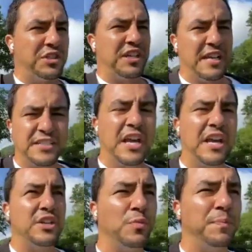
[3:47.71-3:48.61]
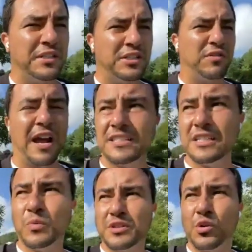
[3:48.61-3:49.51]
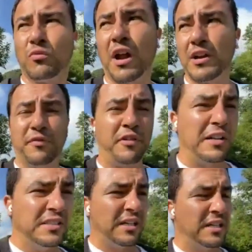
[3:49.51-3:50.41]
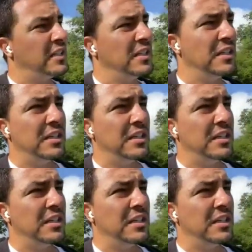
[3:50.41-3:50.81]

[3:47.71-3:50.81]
in which case you'll be interacting with your Rhino Friend.